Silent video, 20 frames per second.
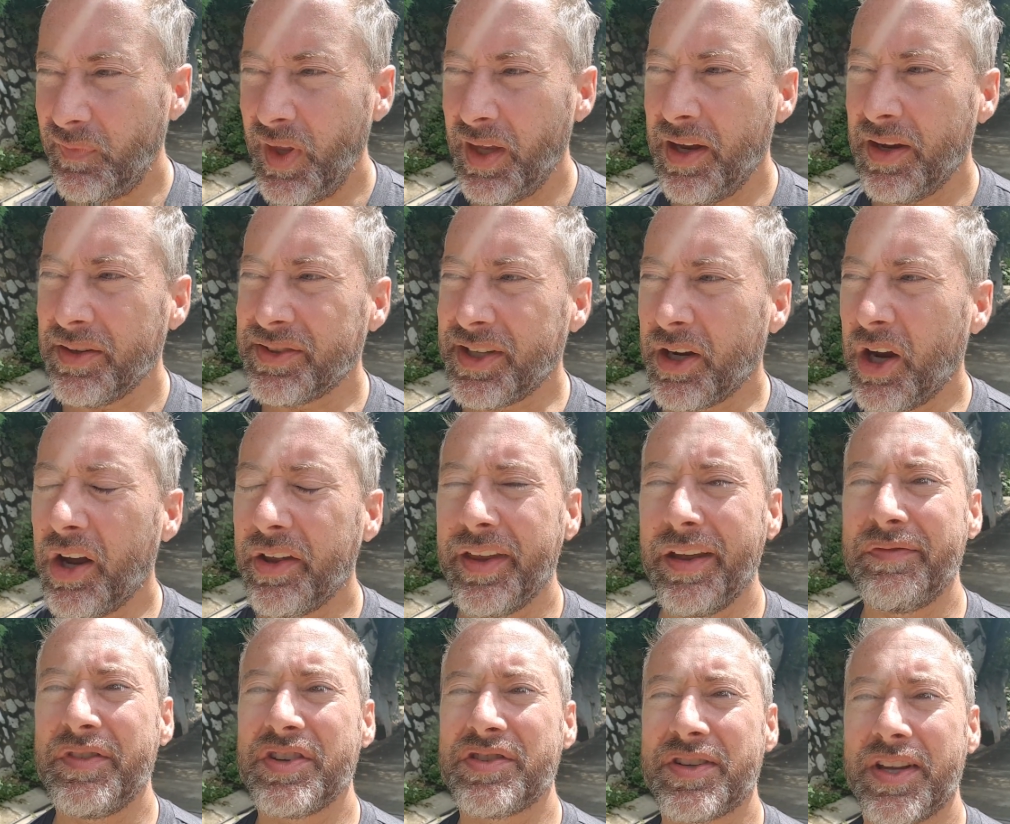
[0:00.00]
And I was like, oh,
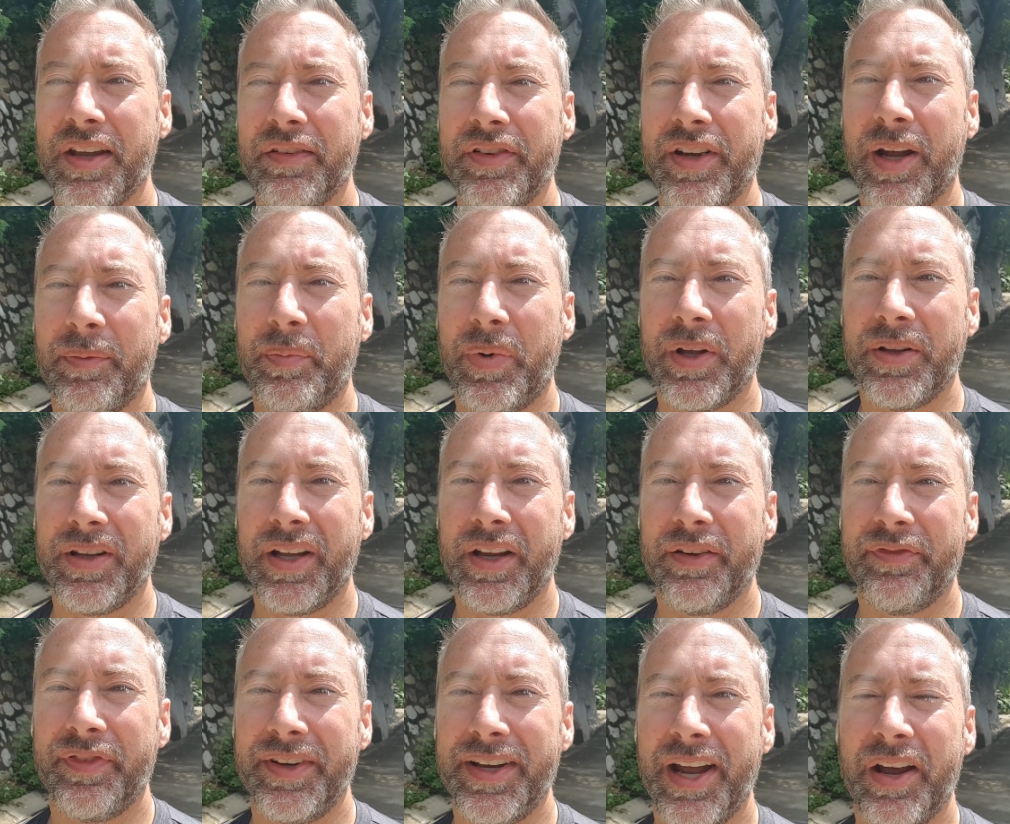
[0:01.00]
they've just given up on
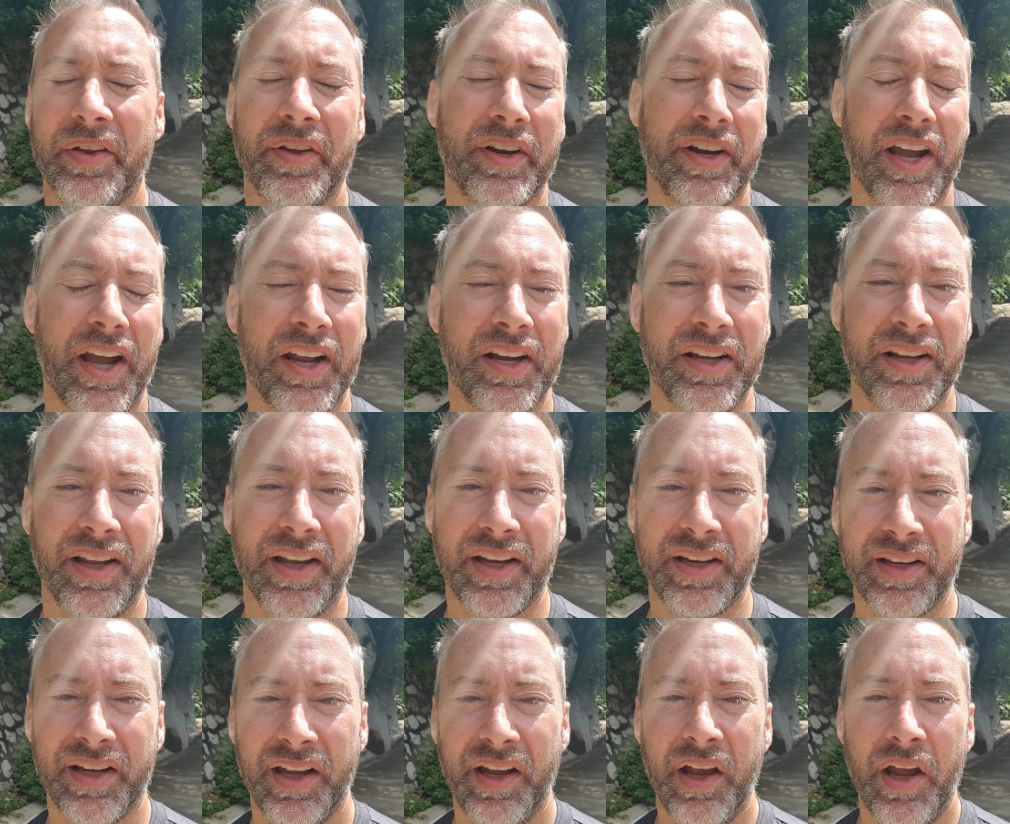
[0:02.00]
life. And now they're kind of
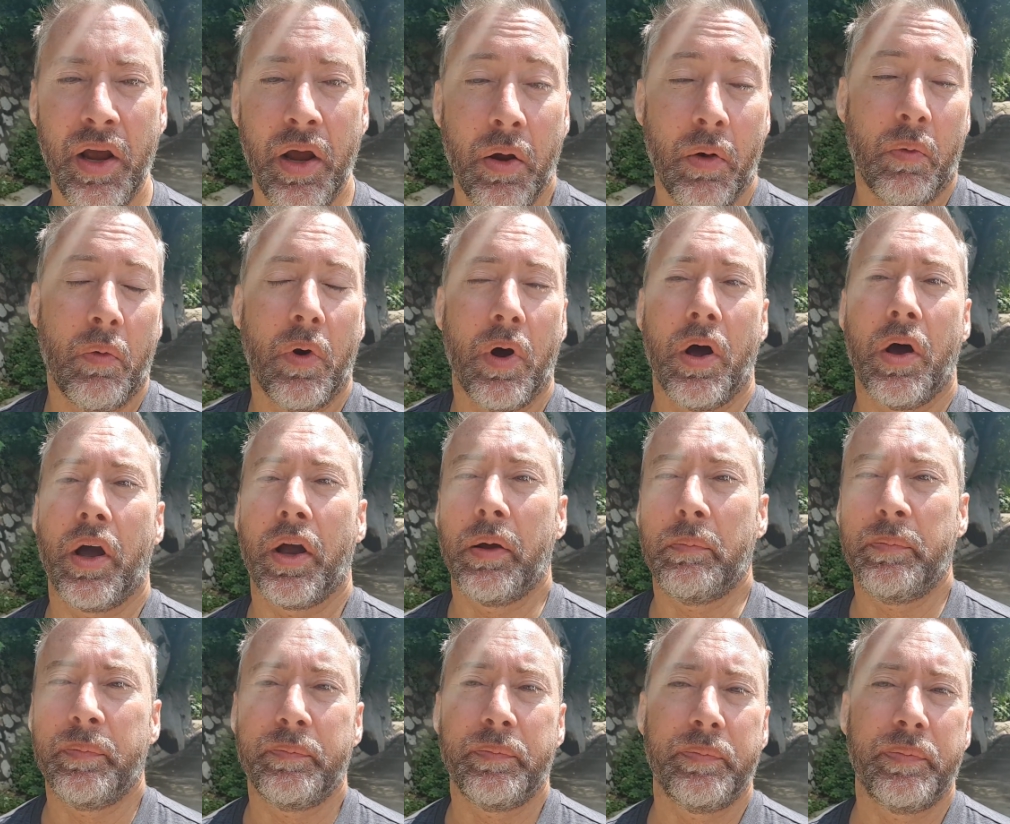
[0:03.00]
like, well, I
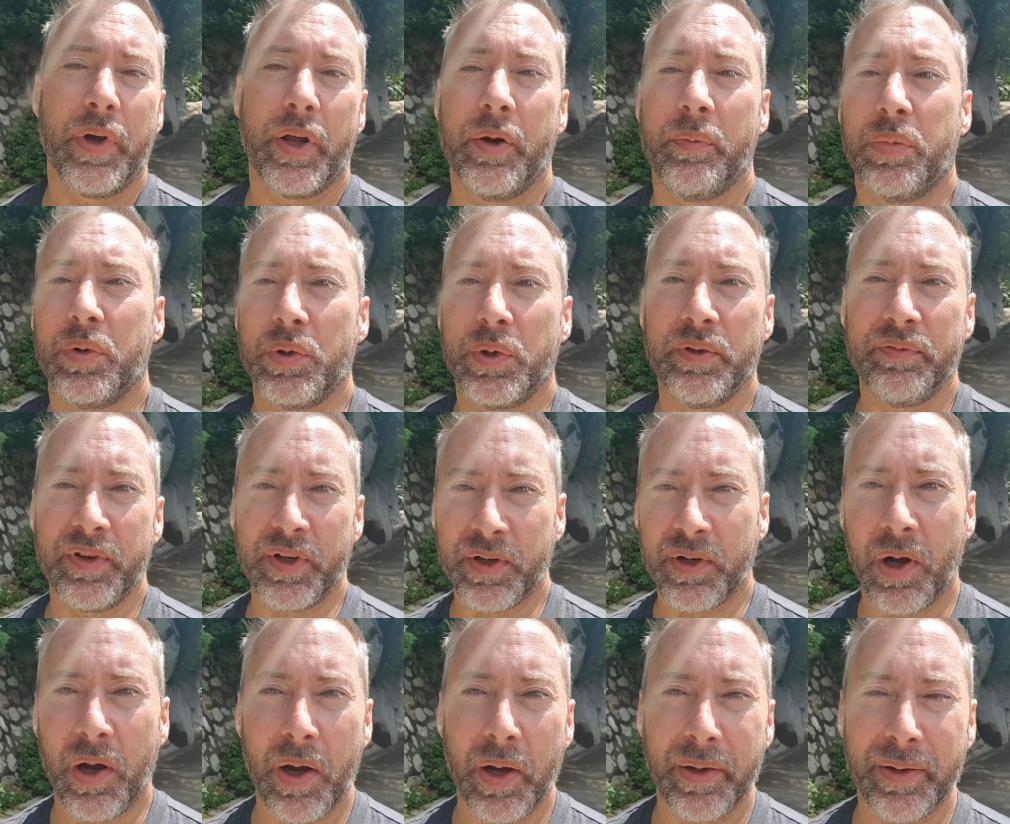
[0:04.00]
better believe in
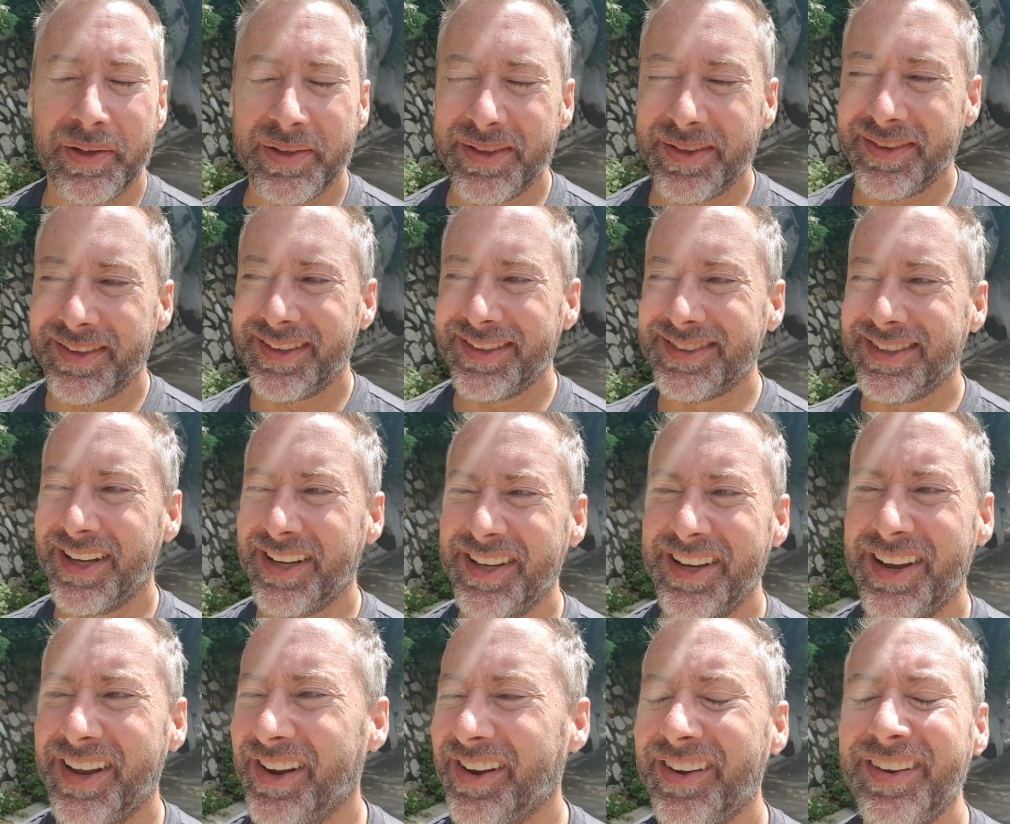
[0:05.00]
God or something. It's like,
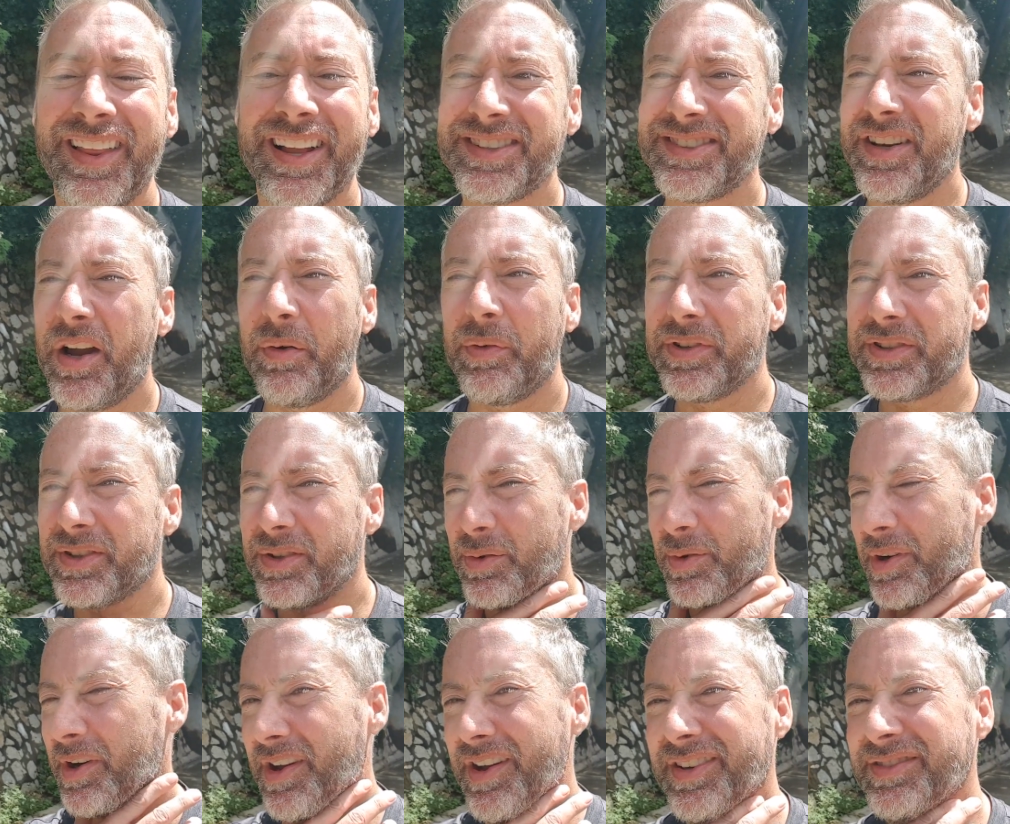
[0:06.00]
no, that's not what's
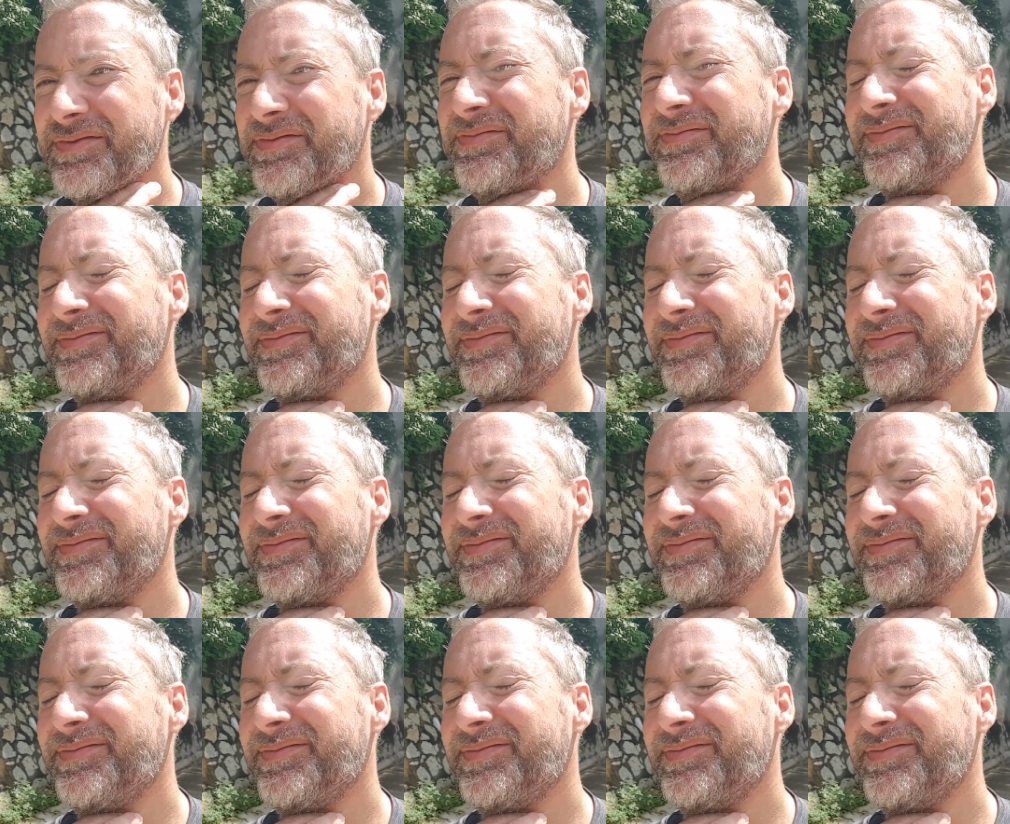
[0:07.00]
going on.